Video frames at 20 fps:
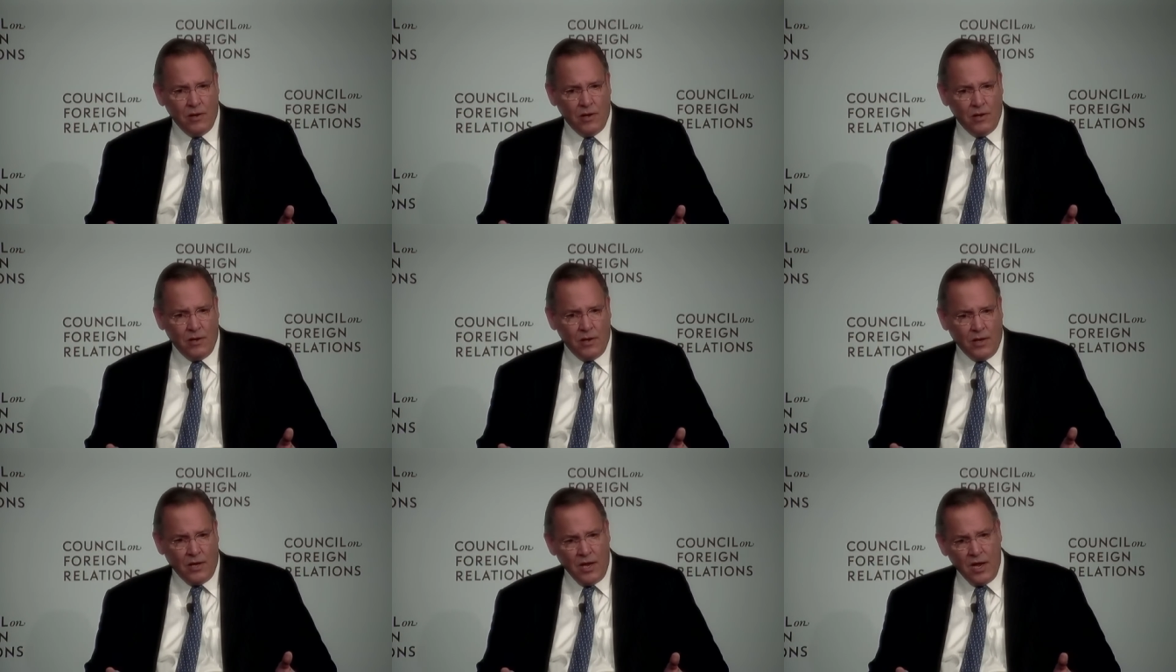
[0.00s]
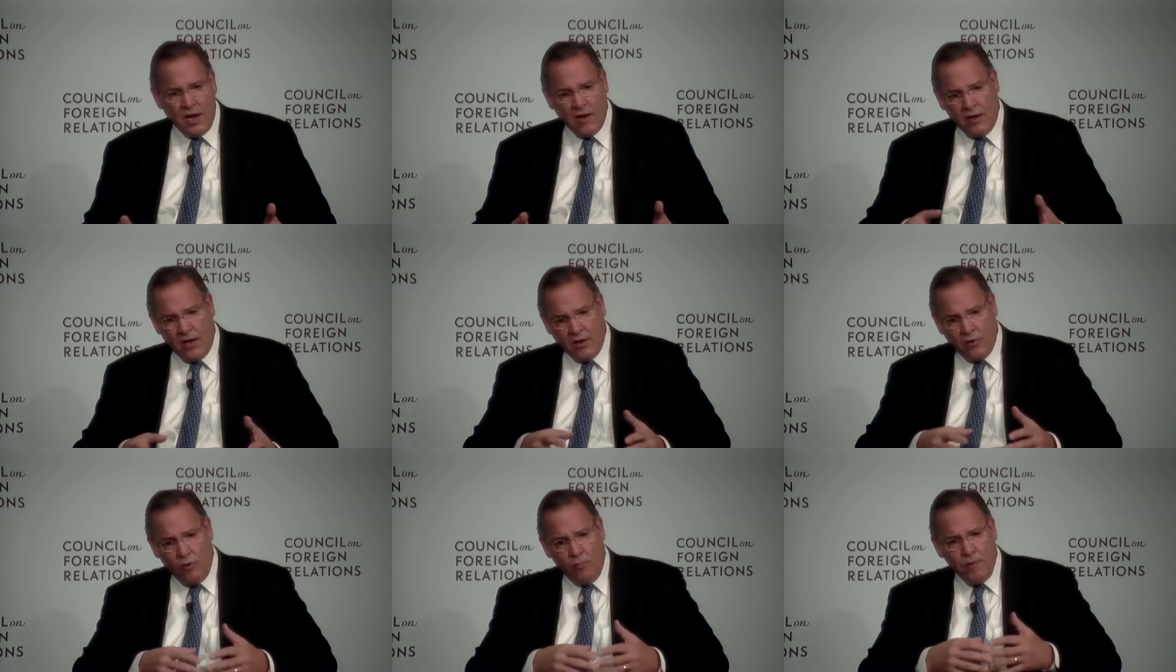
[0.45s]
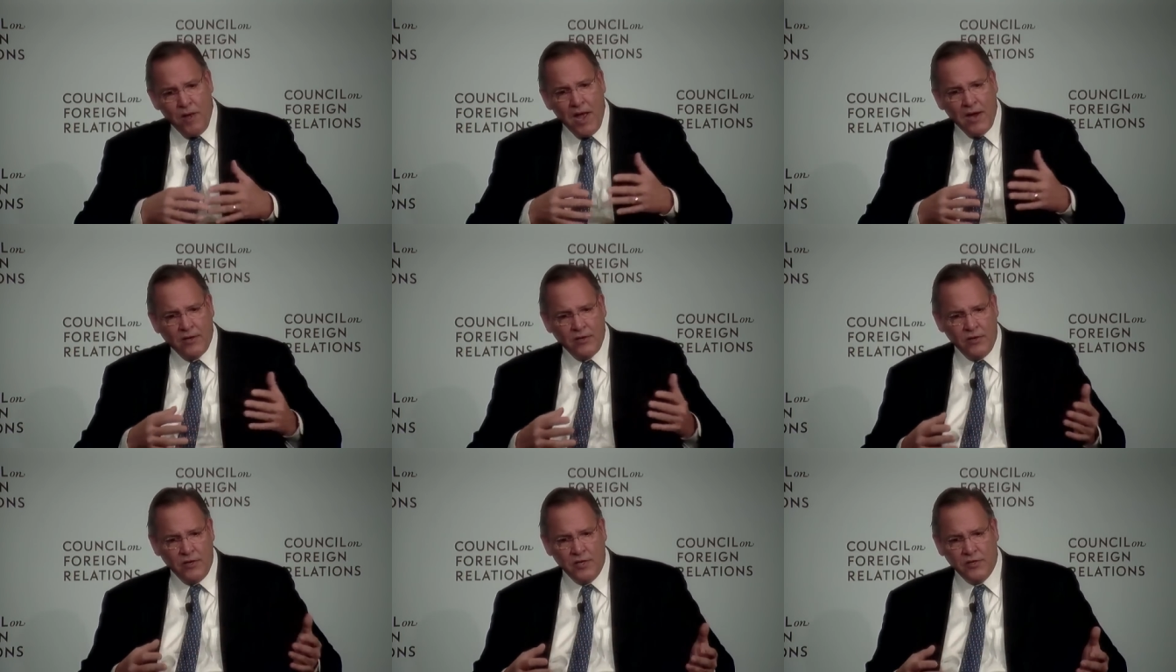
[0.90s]
again, I, I go back
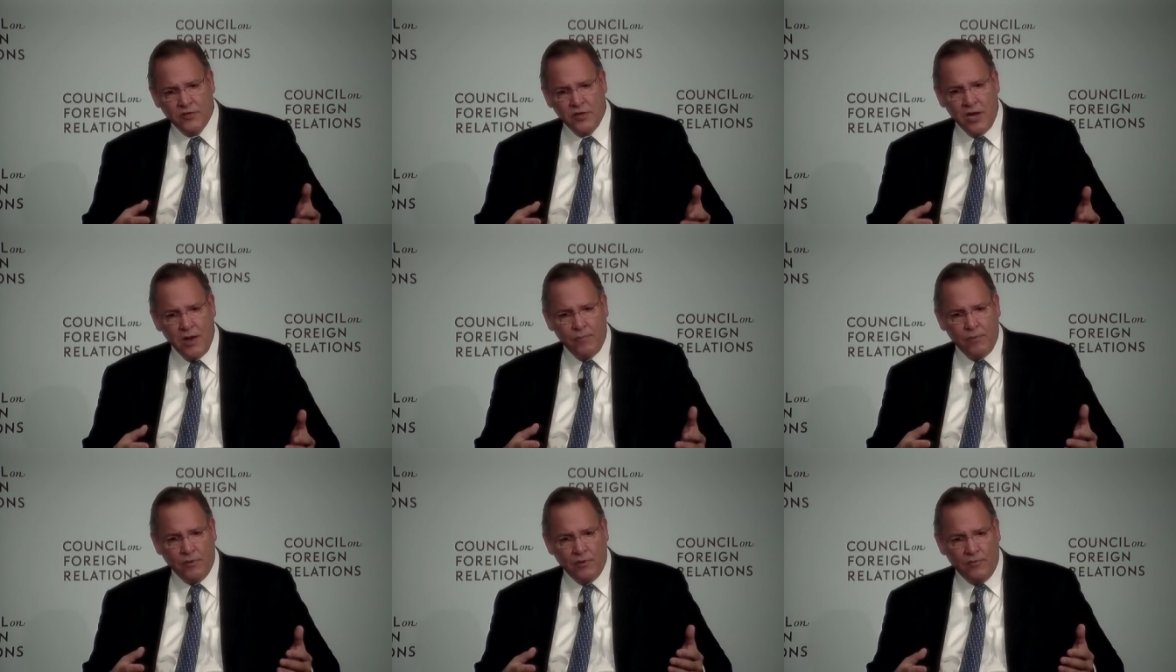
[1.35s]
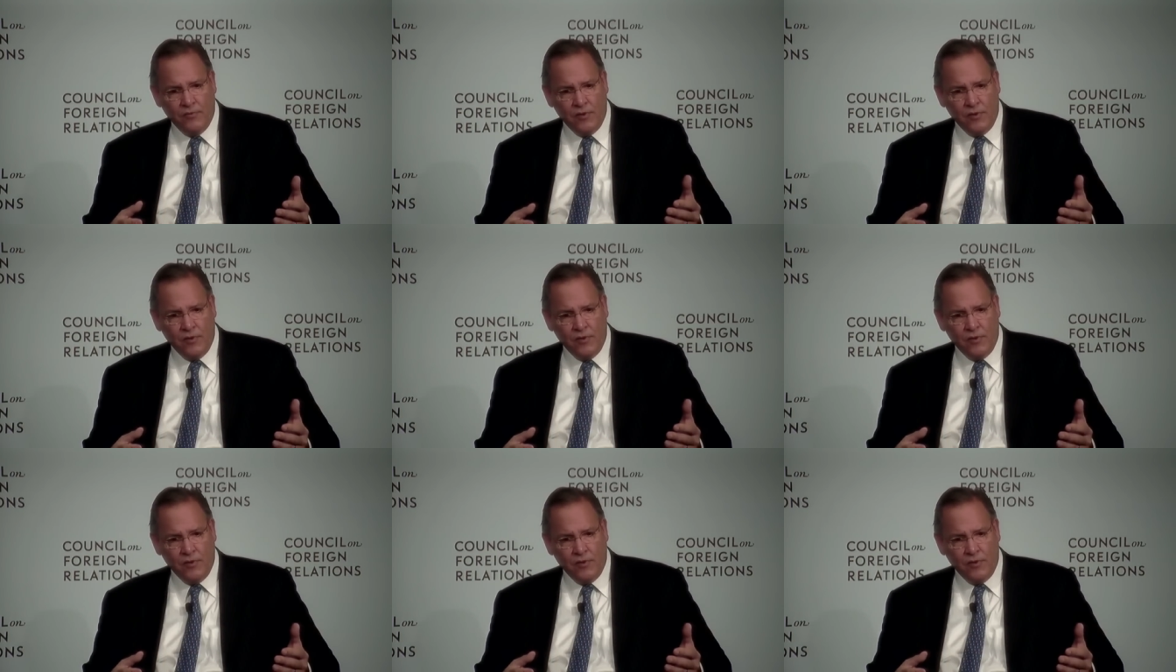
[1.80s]
to an example of,